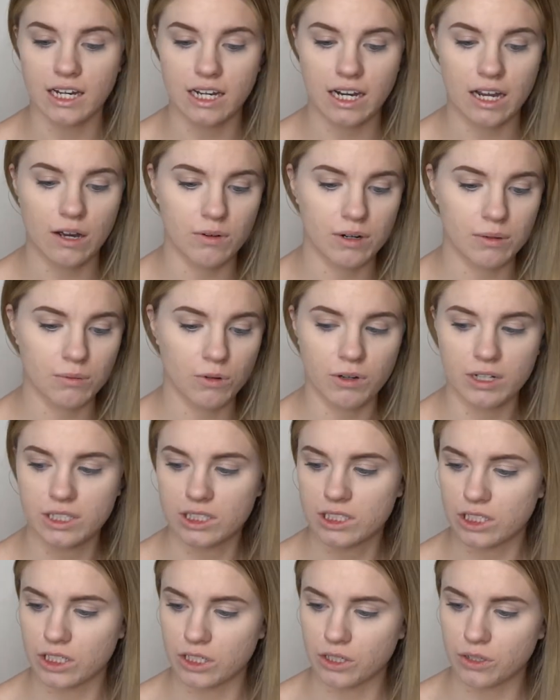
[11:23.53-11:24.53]
Now what I'm going
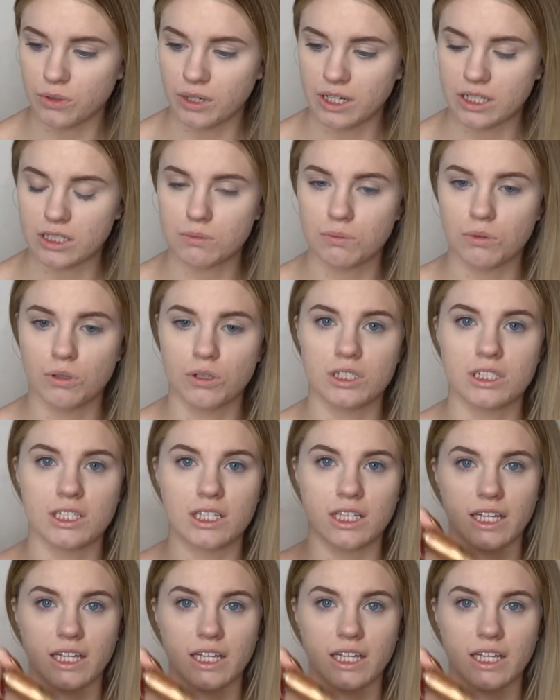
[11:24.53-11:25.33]
to do is put